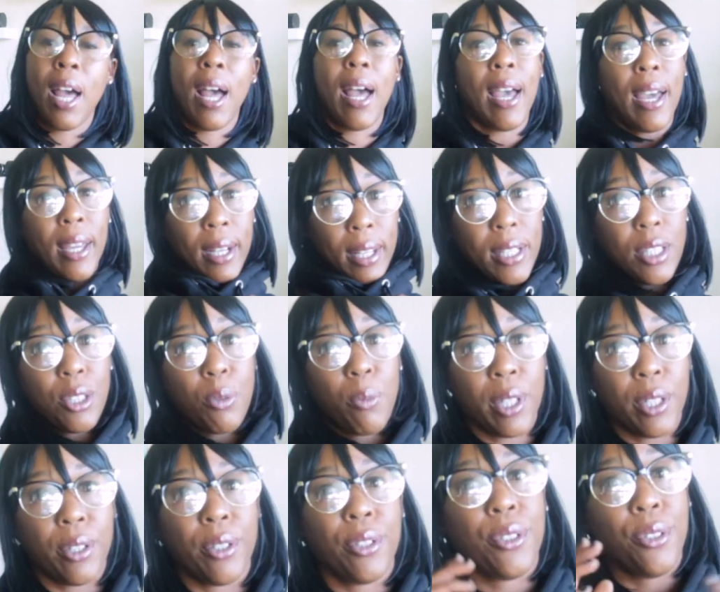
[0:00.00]
hot ass
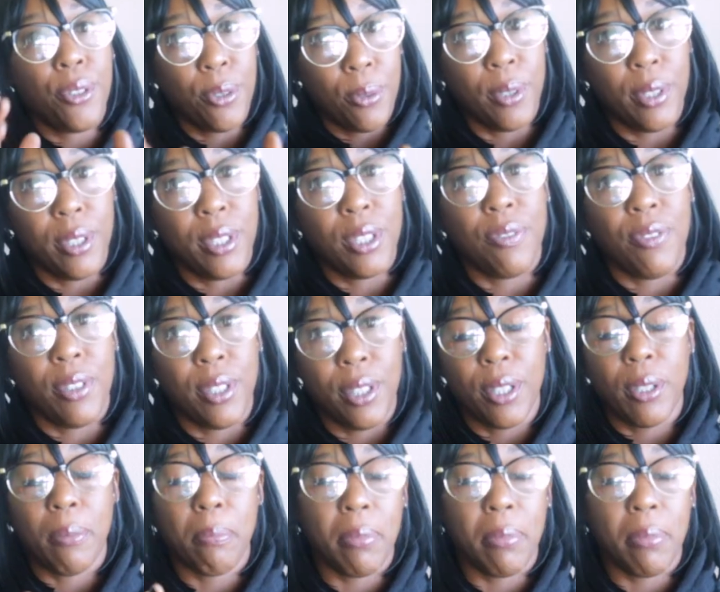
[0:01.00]
sweater doing this video.